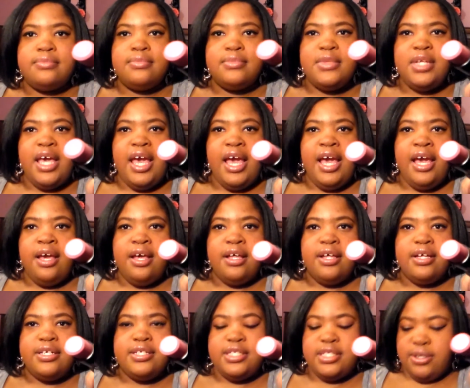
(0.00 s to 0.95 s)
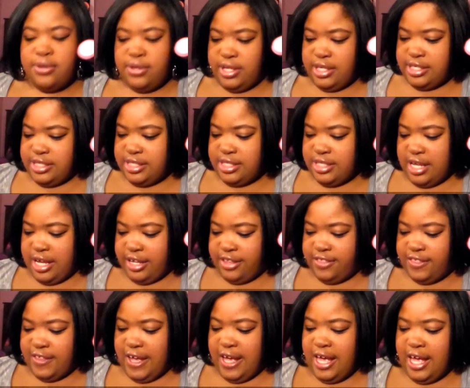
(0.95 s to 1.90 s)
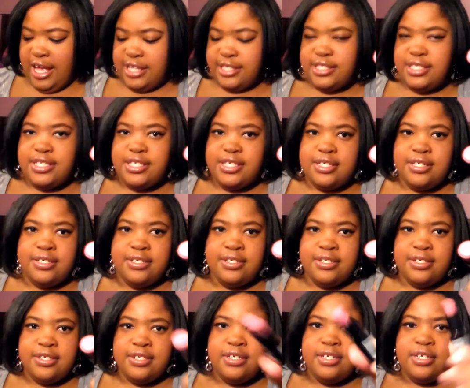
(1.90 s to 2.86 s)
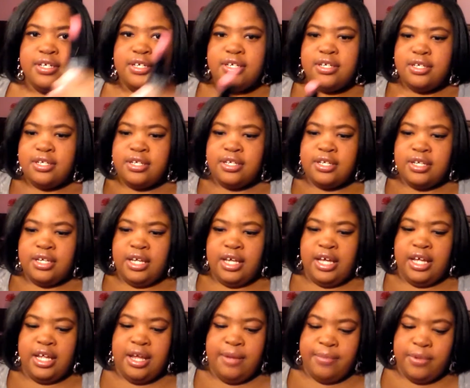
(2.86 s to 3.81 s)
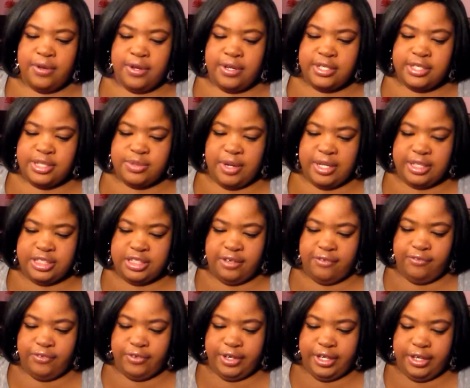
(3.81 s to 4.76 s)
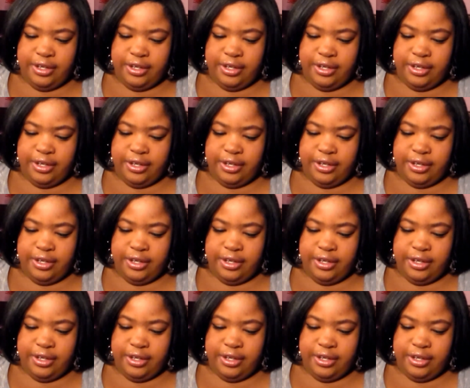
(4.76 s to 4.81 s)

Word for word: Okay. So it looks like that. And I'm going to swatch it for